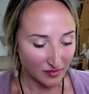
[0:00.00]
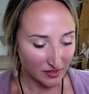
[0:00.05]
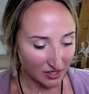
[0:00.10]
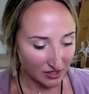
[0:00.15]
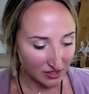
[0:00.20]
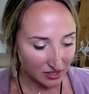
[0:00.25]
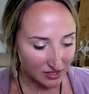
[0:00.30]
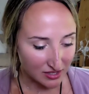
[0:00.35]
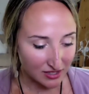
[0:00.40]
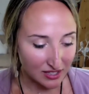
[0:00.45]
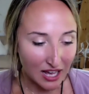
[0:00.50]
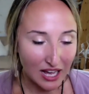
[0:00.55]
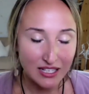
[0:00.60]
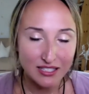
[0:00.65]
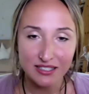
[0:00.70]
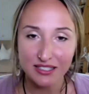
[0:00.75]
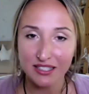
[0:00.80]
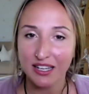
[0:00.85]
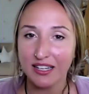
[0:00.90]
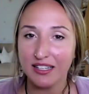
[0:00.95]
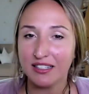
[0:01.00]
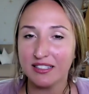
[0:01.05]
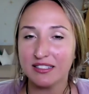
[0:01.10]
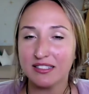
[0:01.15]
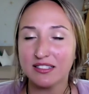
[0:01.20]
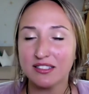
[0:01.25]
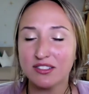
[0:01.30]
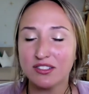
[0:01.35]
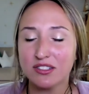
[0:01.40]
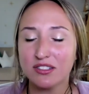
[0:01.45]
And this last line
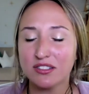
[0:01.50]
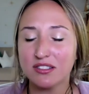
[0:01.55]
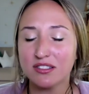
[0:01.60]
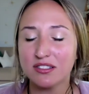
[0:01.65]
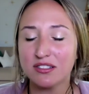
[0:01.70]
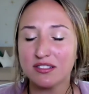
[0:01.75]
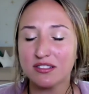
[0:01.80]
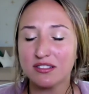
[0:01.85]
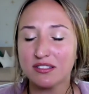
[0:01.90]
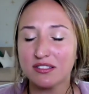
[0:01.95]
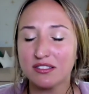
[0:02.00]
is just